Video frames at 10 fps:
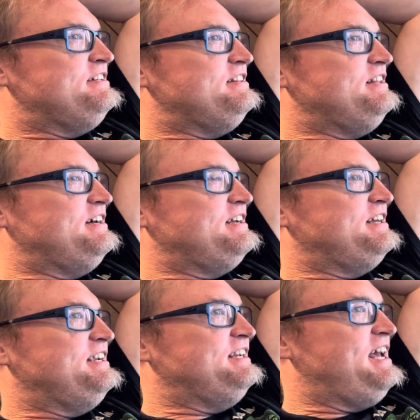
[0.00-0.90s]

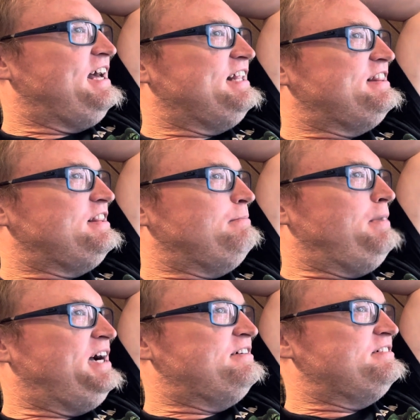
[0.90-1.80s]
looking at the
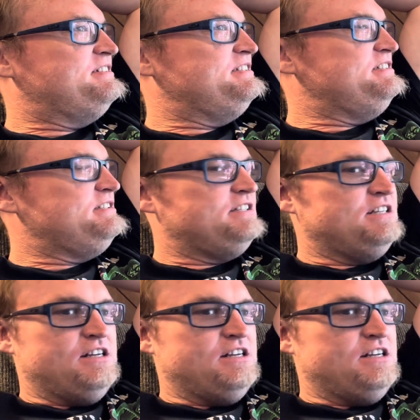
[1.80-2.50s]
mountains,